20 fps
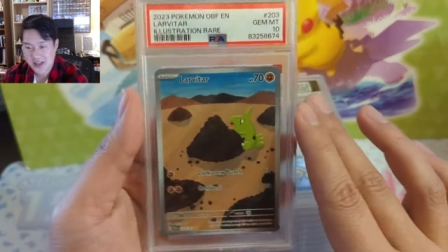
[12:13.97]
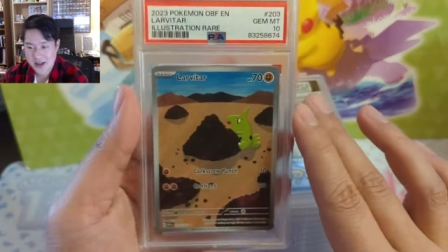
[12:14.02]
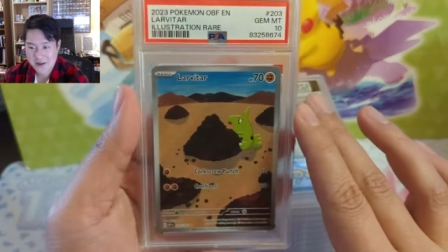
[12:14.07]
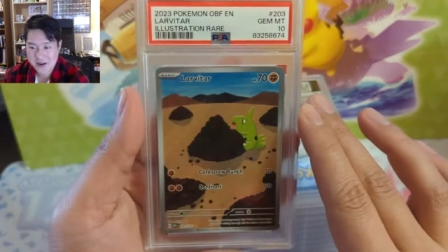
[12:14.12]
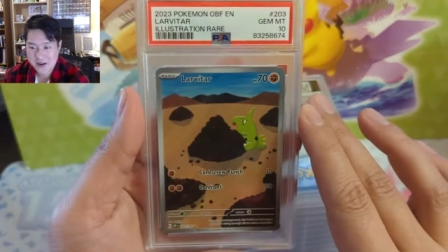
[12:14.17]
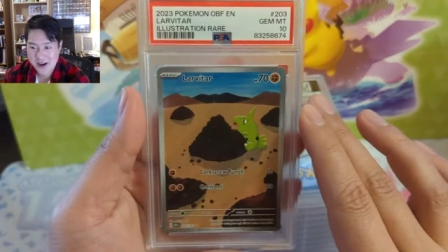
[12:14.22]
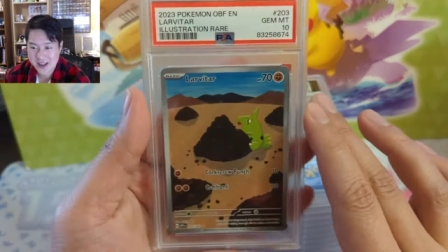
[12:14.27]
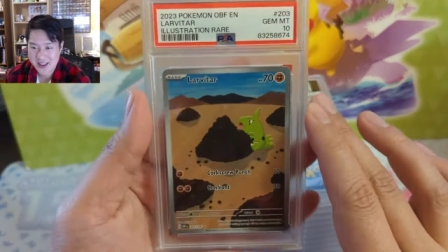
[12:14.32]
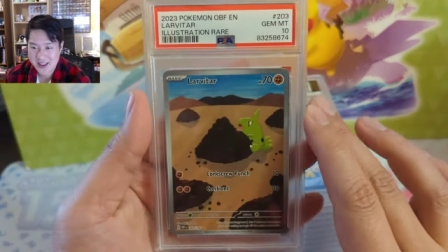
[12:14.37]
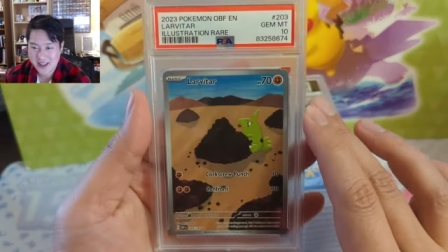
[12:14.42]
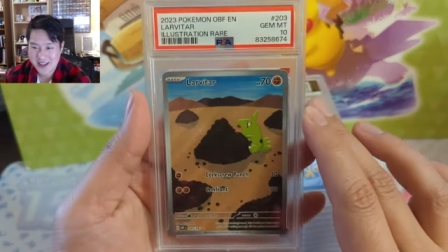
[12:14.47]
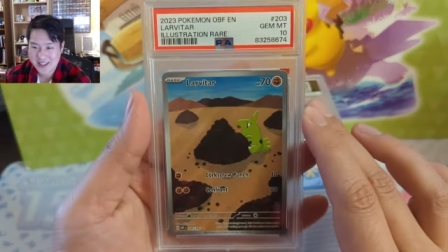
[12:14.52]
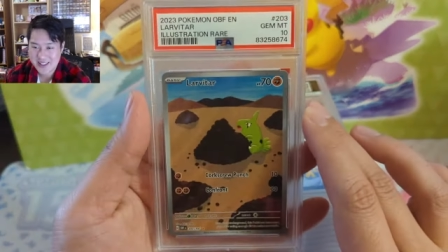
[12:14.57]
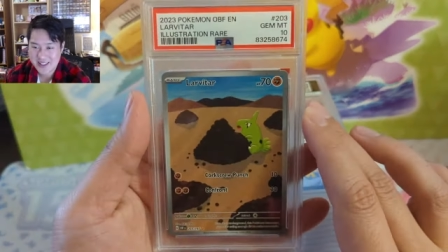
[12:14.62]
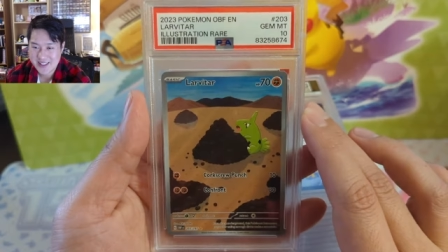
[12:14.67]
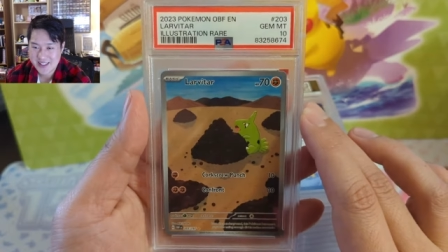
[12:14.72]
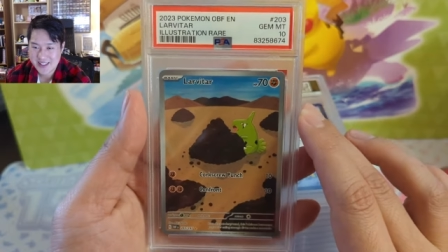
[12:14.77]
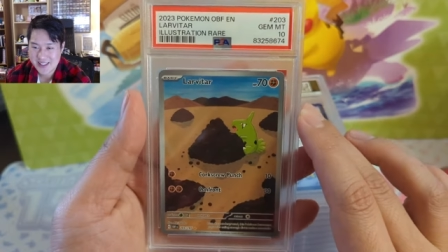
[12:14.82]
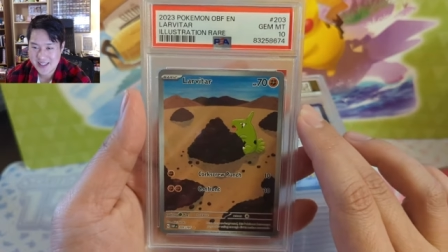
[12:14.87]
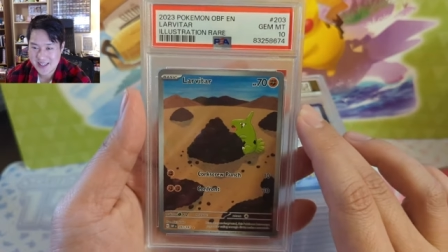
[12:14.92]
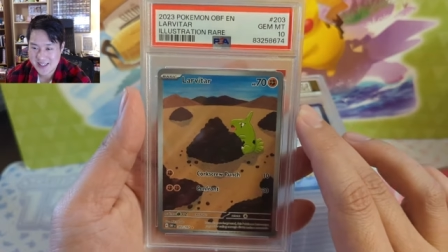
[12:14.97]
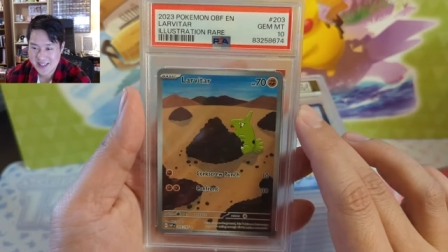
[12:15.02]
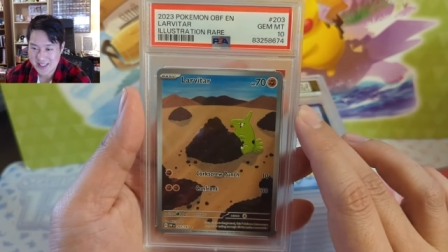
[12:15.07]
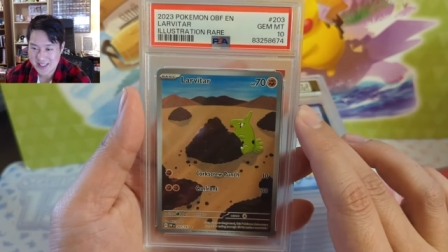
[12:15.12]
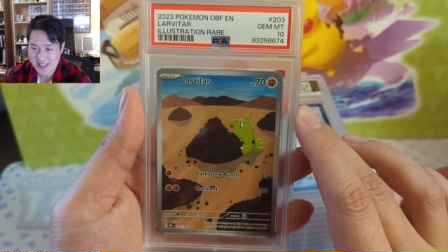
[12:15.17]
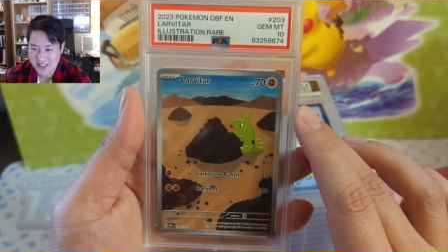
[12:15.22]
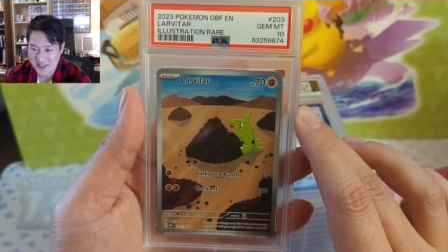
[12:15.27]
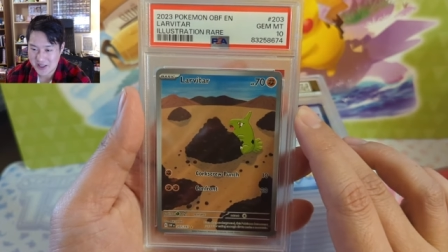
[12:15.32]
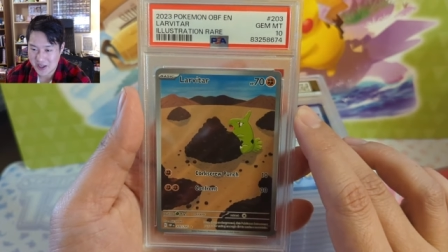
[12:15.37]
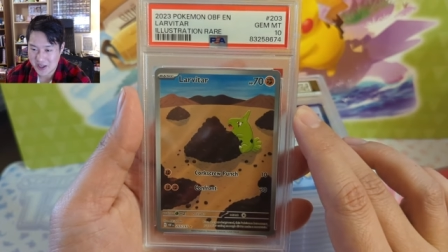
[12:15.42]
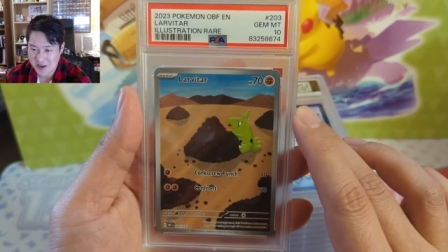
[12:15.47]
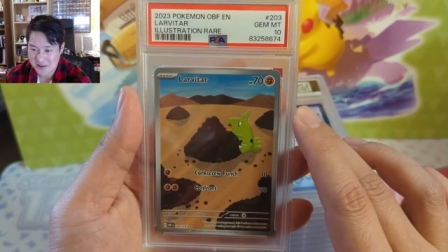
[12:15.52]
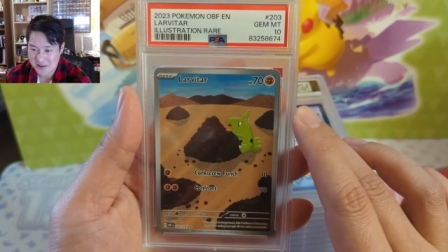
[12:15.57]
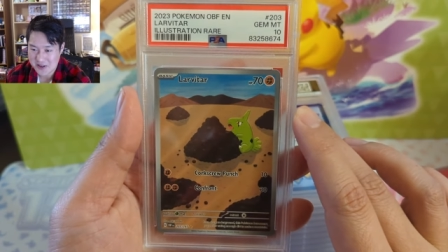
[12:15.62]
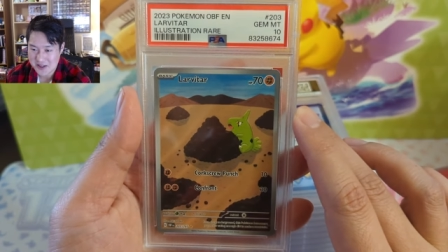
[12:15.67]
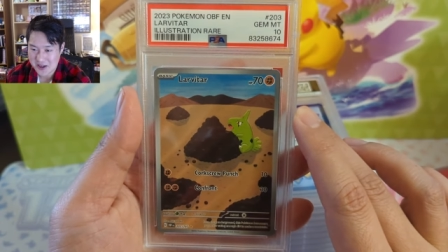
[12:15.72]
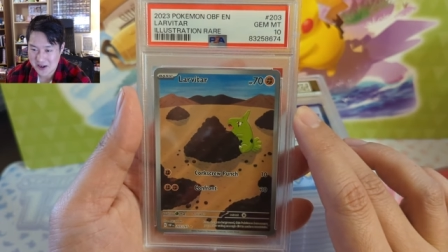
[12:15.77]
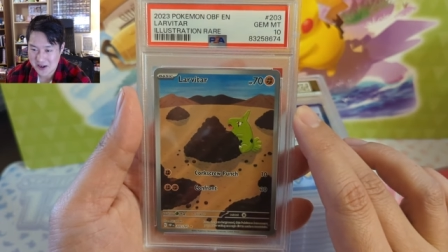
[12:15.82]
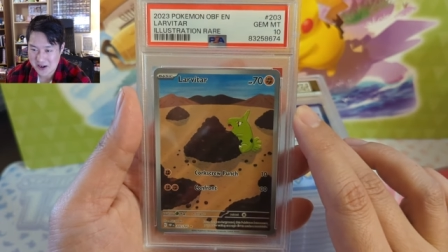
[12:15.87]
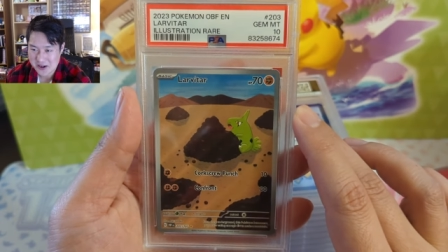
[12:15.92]
really liked is the
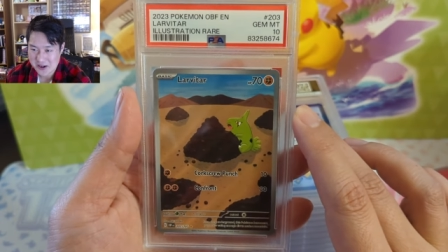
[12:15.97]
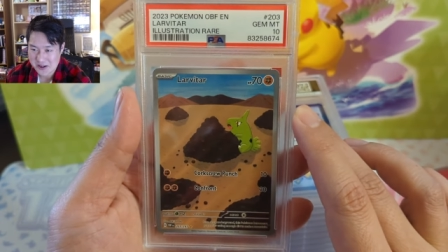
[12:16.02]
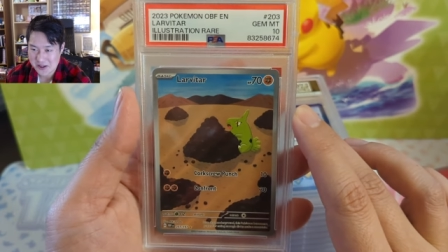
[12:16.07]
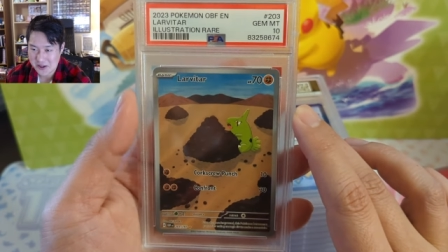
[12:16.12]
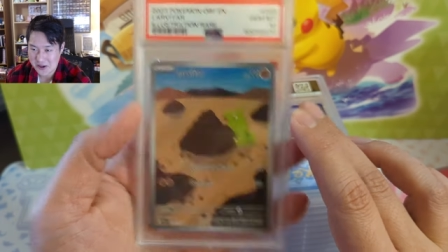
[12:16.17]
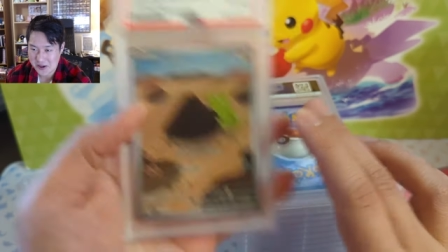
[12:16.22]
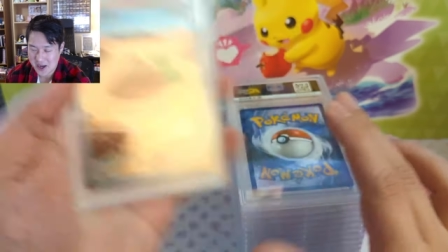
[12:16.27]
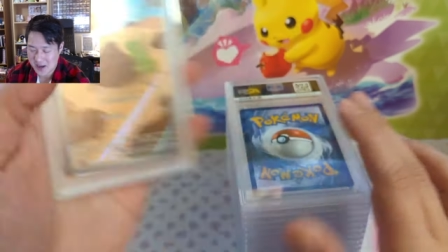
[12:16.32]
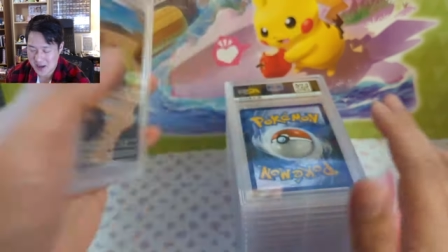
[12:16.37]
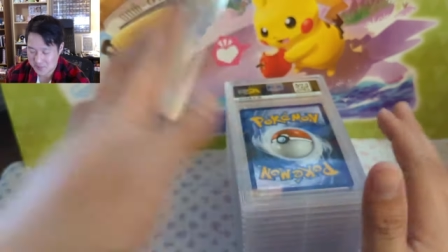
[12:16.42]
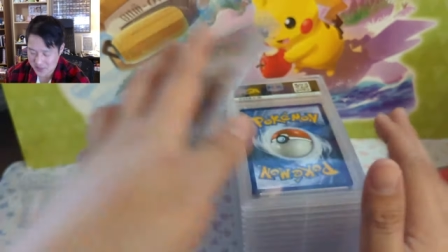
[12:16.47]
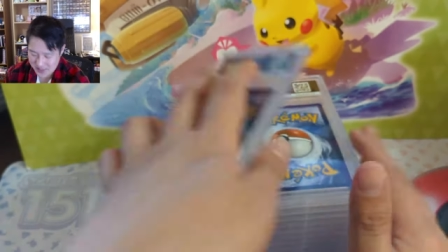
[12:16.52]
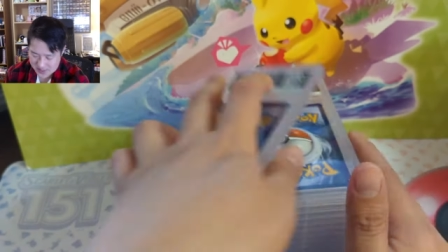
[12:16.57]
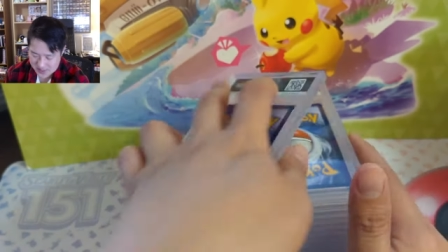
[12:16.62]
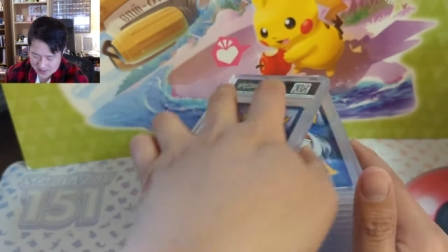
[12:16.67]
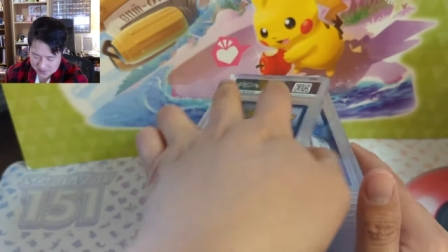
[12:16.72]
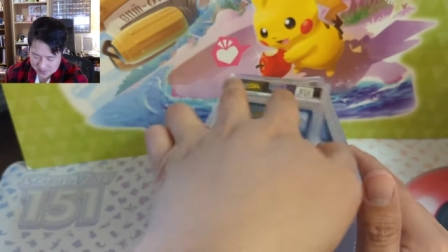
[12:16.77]
Larvitar, so happy to